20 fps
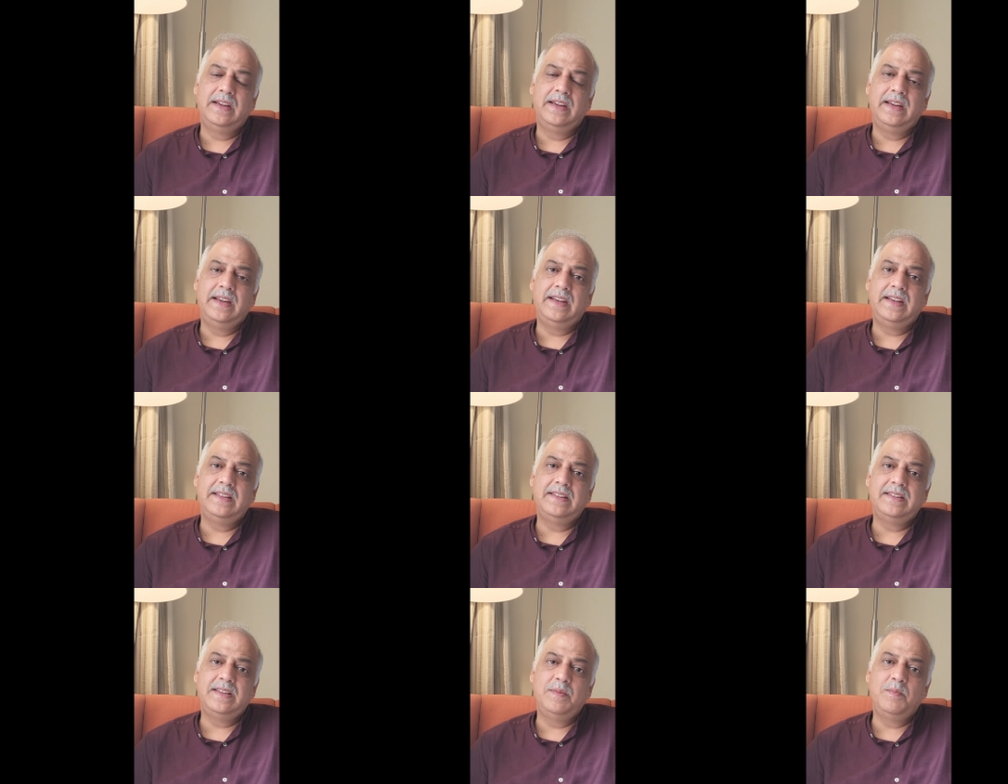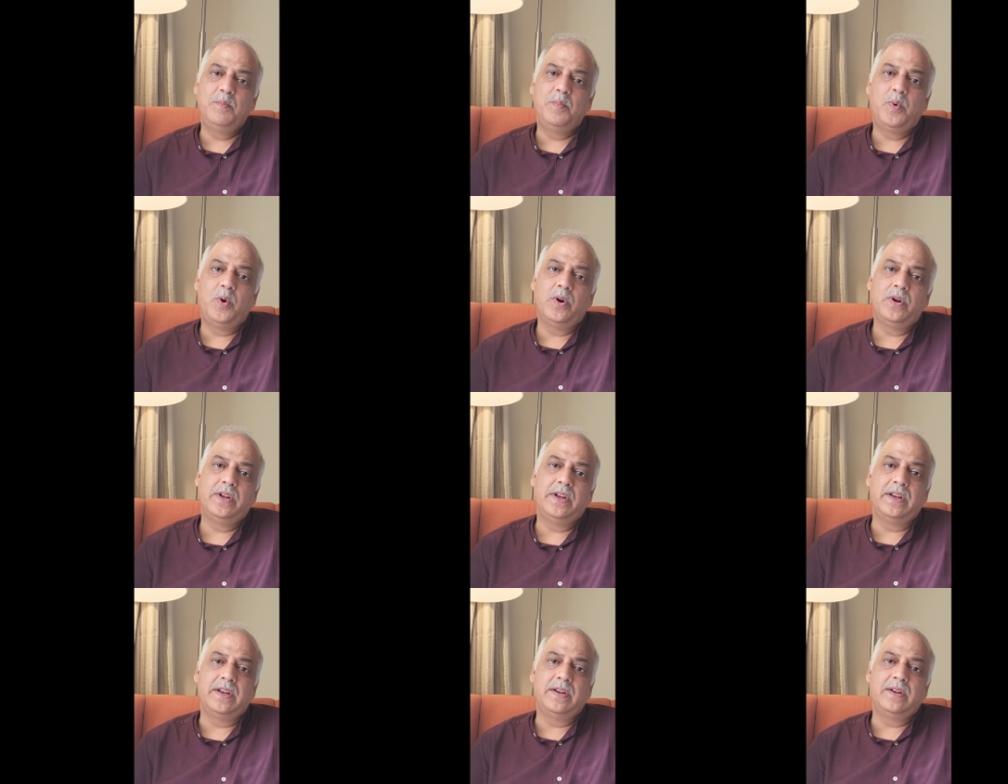it is
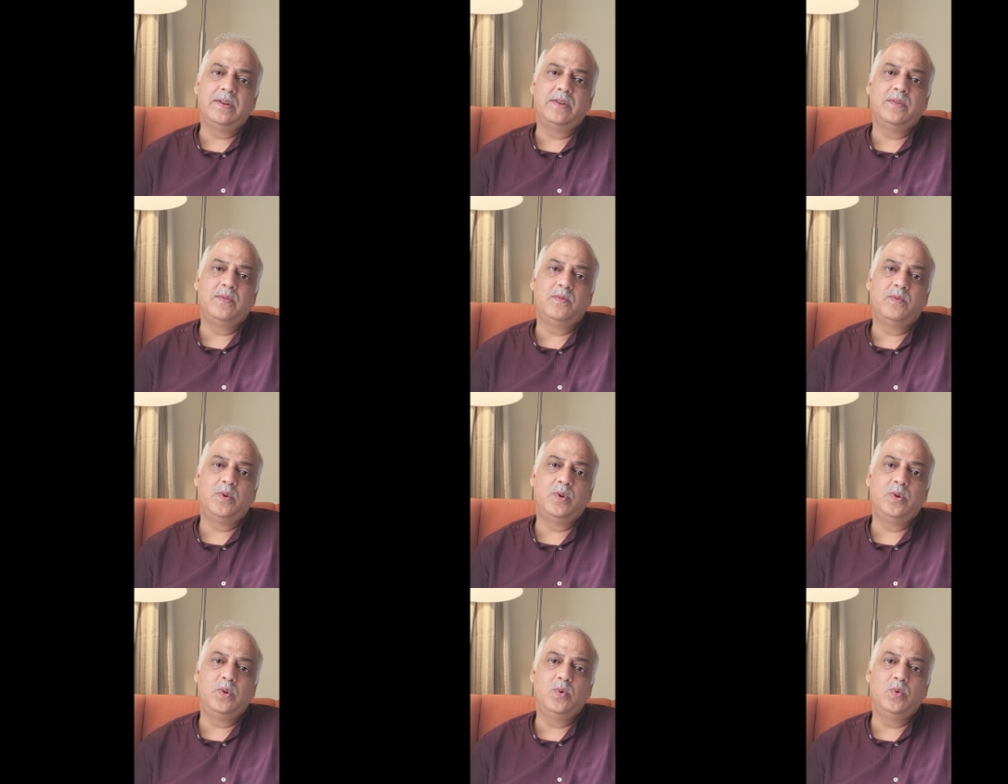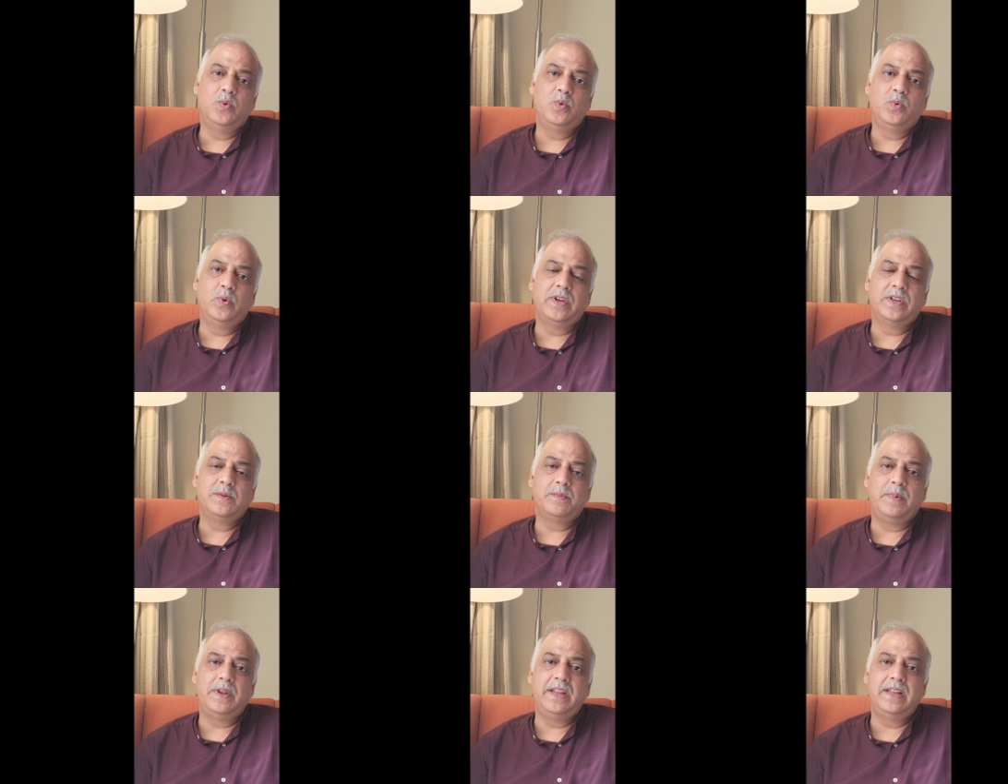important for you to
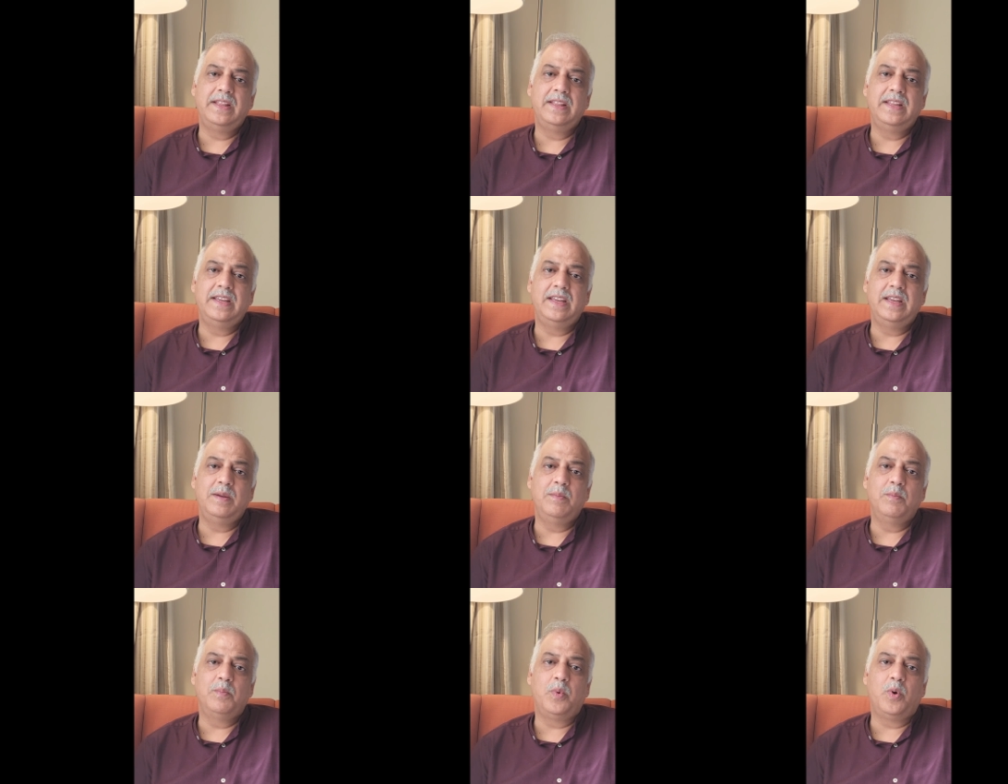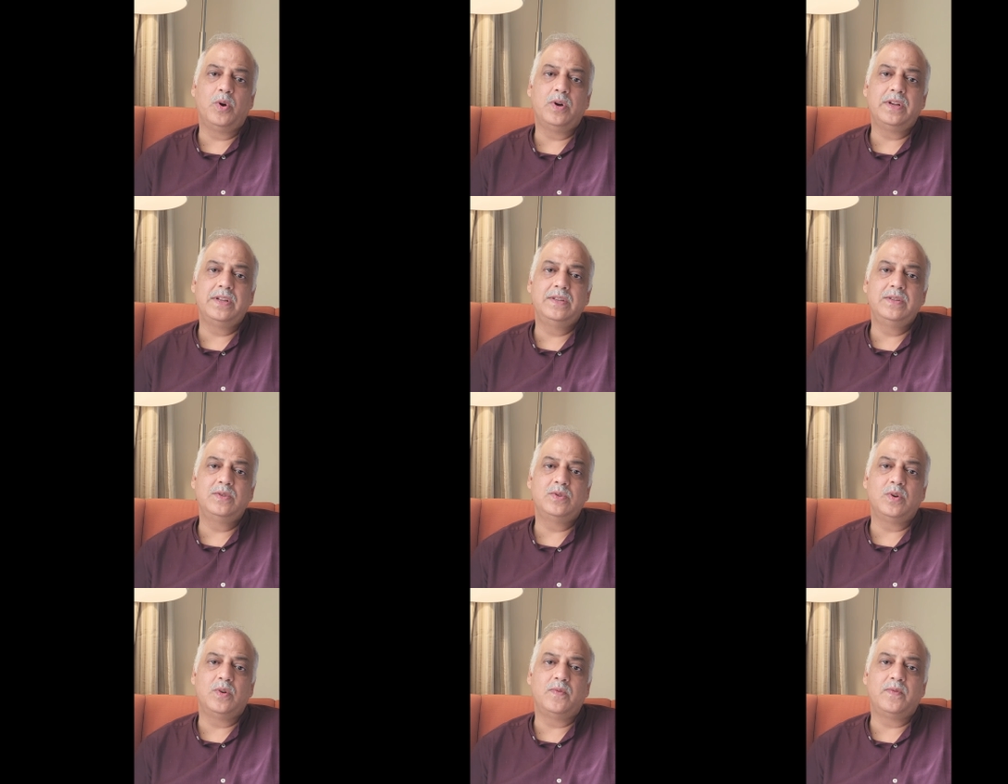explain the
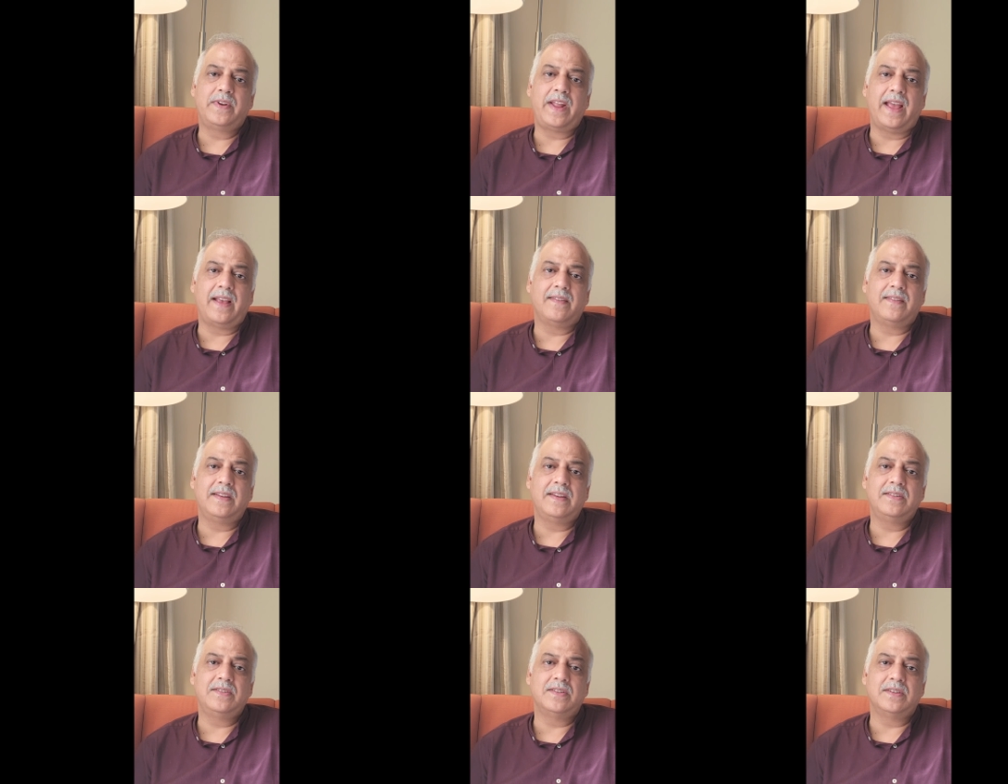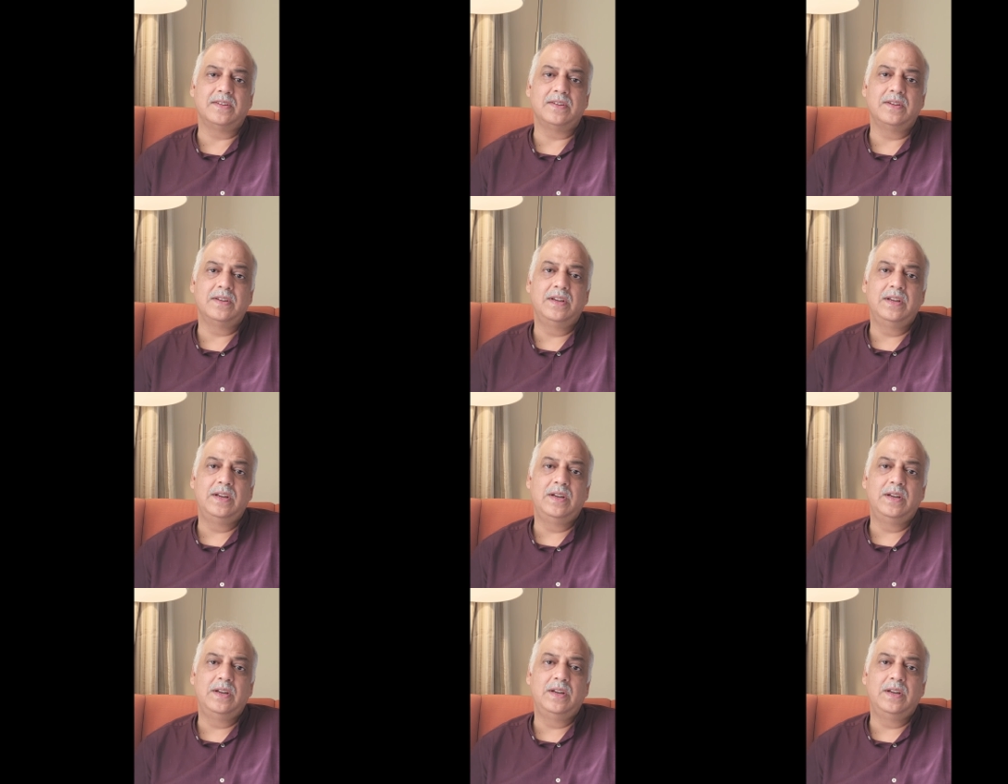importance of taxation